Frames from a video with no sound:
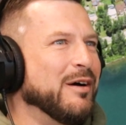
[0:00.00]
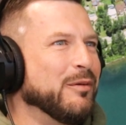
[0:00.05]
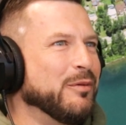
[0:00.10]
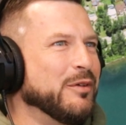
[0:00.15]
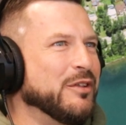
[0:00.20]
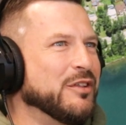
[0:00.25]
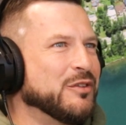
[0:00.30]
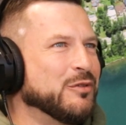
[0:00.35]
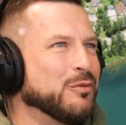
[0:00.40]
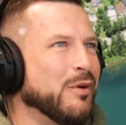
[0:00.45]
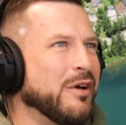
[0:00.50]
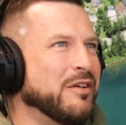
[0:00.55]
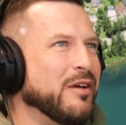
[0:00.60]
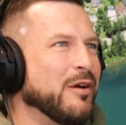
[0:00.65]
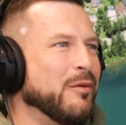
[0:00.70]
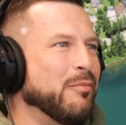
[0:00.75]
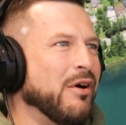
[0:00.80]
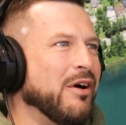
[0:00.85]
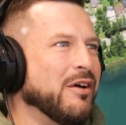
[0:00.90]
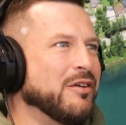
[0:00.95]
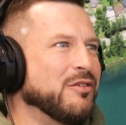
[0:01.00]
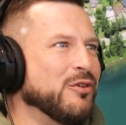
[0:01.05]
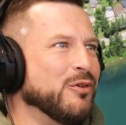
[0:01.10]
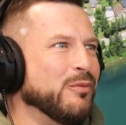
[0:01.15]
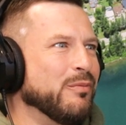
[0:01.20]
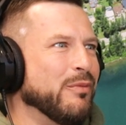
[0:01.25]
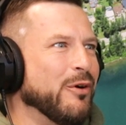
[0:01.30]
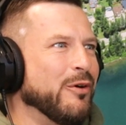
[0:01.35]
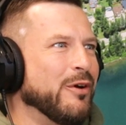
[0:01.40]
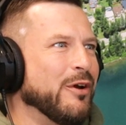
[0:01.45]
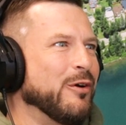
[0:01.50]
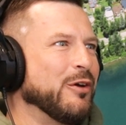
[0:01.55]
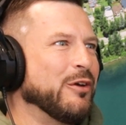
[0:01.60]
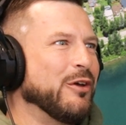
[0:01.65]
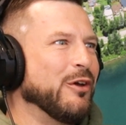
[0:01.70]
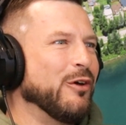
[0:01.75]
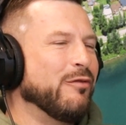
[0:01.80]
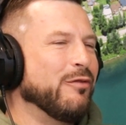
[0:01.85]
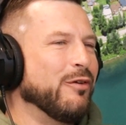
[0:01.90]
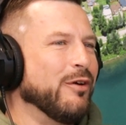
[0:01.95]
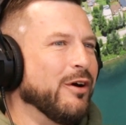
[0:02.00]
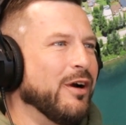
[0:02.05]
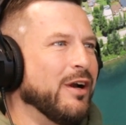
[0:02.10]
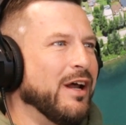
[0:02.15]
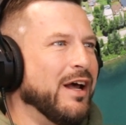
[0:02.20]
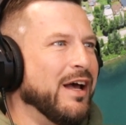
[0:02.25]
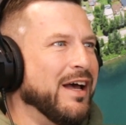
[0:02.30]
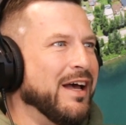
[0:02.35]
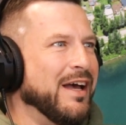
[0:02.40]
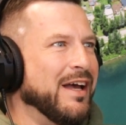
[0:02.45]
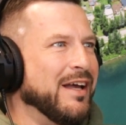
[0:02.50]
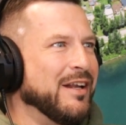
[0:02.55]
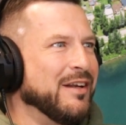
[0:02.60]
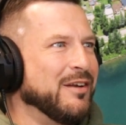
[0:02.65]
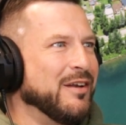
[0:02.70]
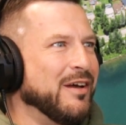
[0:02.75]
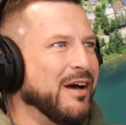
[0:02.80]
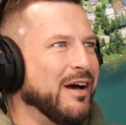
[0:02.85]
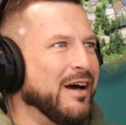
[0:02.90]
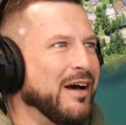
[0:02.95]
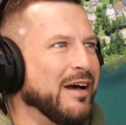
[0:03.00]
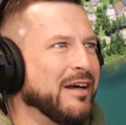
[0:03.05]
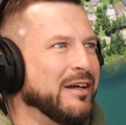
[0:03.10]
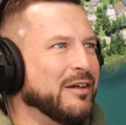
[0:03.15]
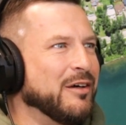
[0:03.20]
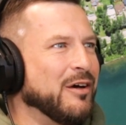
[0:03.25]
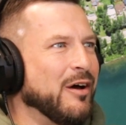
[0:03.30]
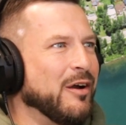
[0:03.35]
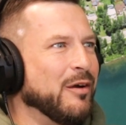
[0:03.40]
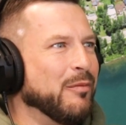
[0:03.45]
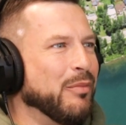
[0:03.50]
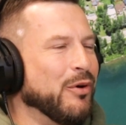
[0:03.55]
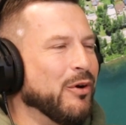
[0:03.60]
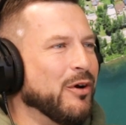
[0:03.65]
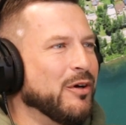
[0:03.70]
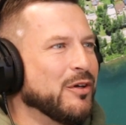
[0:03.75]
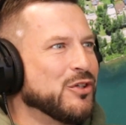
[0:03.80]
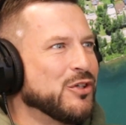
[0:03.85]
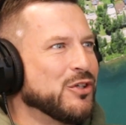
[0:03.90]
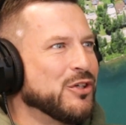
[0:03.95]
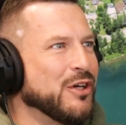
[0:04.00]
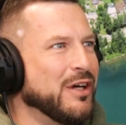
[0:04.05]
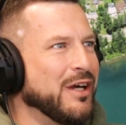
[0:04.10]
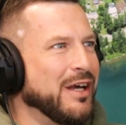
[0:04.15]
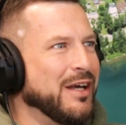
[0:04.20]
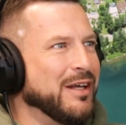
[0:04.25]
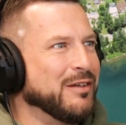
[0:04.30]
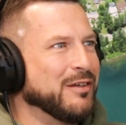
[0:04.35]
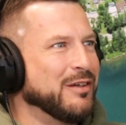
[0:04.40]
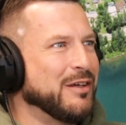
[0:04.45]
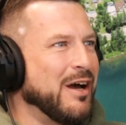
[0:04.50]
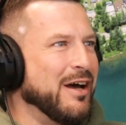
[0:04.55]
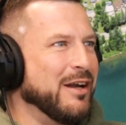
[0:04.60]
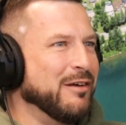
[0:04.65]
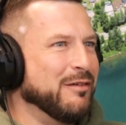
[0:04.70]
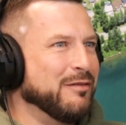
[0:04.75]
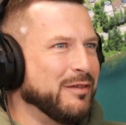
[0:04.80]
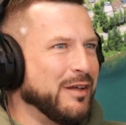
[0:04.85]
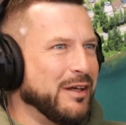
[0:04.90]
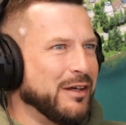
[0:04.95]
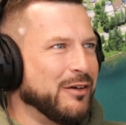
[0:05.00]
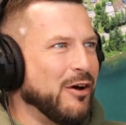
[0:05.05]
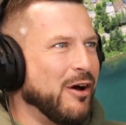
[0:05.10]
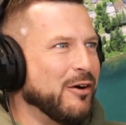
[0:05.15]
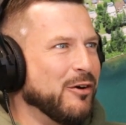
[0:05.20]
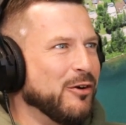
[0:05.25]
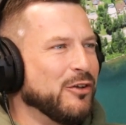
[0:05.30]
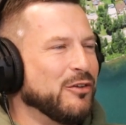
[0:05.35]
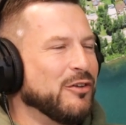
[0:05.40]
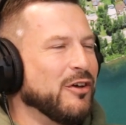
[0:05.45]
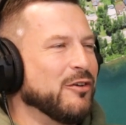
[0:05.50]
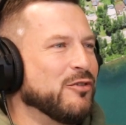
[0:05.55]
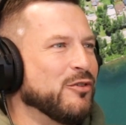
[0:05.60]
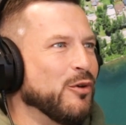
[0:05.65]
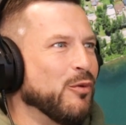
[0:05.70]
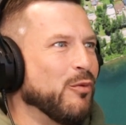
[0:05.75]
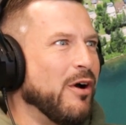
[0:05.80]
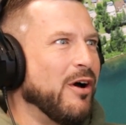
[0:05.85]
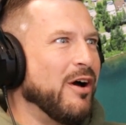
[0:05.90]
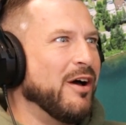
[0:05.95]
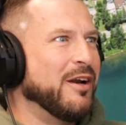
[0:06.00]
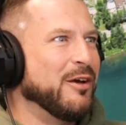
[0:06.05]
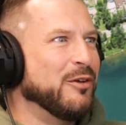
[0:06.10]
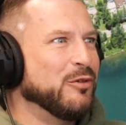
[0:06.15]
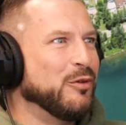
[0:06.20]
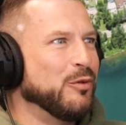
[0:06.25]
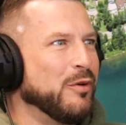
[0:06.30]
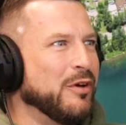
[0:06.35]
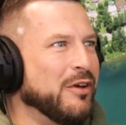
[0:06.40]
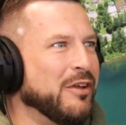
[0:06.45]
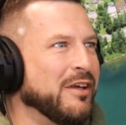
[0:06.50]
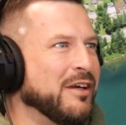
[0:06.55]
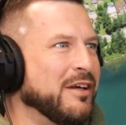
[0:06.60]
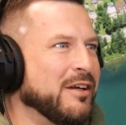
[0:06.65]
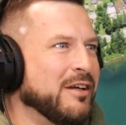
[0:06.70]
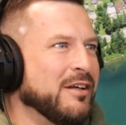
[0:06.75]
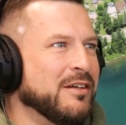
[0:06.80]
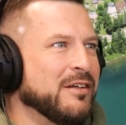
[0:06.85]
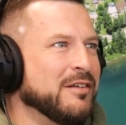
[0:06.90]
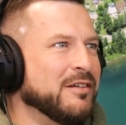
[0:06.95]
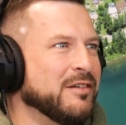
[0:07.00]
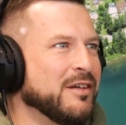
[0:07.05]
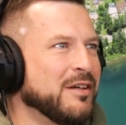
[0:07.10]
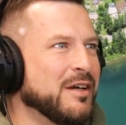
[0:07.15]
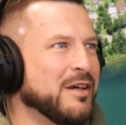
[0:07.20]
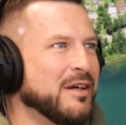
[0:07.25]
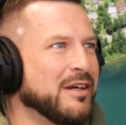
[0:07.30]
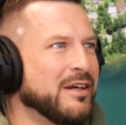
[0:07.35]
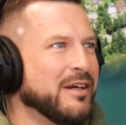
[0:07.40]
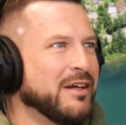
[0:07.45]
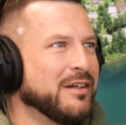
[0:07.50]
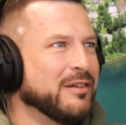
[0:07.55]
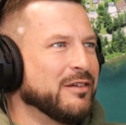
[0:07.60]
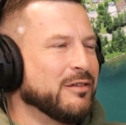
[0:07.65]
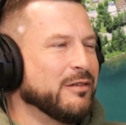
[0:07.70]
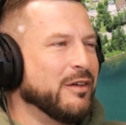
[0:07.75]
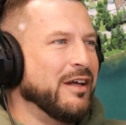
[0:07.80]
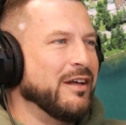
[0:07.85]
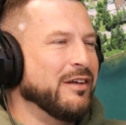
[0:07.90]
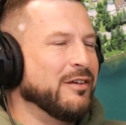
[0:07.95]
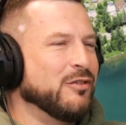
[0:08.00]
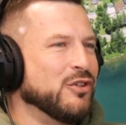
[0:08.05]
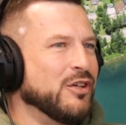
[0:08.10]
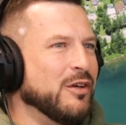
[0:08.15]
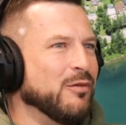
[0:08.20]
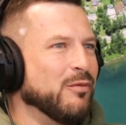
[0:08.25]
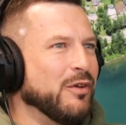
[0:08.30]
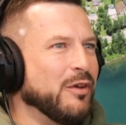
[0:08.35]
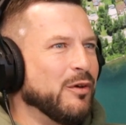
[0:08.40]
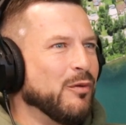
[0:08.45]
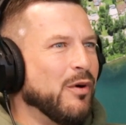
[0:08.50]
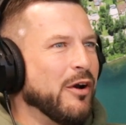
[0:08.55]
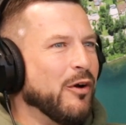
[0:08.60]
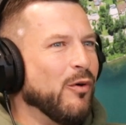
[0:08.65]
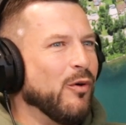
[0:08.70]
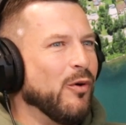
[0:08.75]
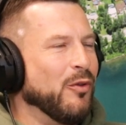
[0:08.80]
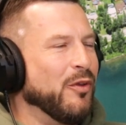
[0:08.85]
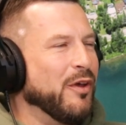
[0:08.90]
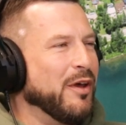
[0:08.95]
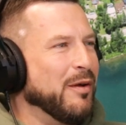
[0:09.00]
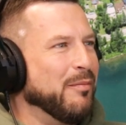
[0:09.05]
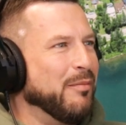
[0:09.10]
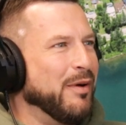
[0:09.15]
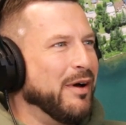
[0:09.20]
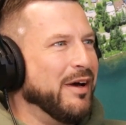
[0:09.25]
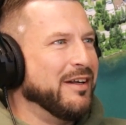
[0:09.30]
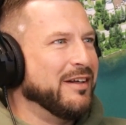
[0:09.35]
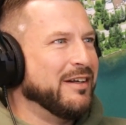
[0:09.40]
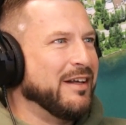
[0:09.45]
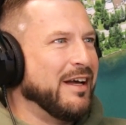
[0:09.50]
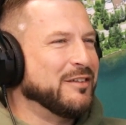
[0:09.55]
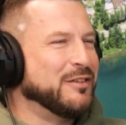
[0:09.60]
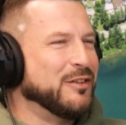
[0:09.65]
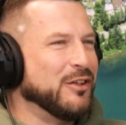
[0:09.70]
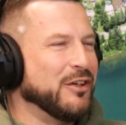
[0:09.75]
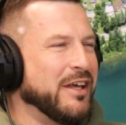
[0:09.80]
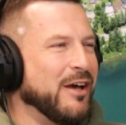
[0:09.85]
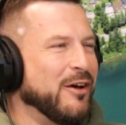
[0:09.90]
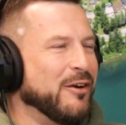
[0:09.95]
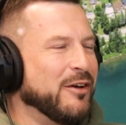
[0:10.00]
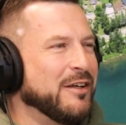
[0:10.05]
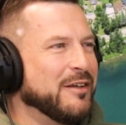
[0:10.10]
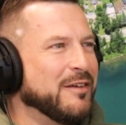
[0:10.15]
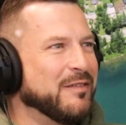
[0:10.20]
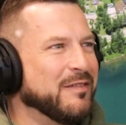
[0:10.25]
We just rented a pontoon boat out of Guilford, and I caught a perch and kind of like got her to touch the rod as I was reeling it in, and she didn't really want to hold it, but I still count it.